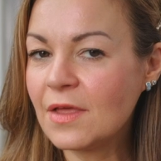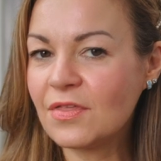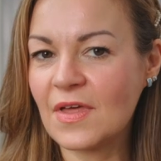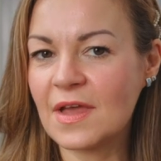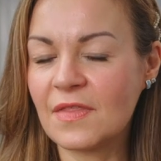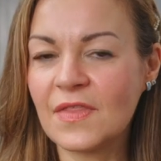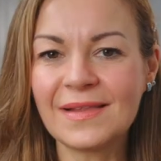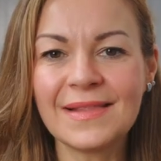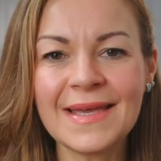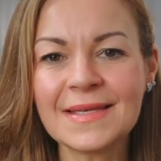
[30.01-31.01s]
thing
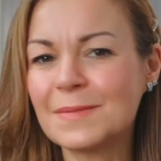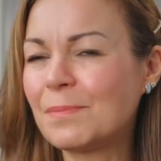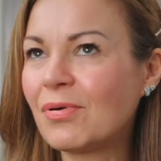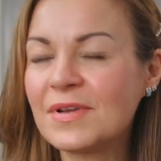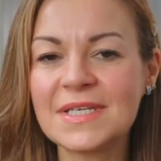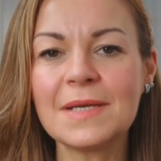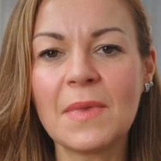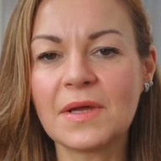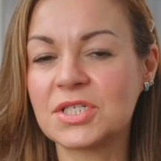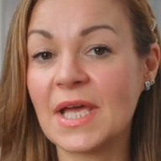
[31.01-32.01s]
that links pretty
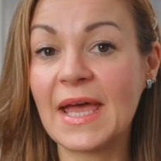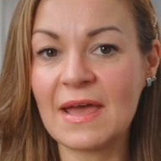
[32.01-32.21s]
much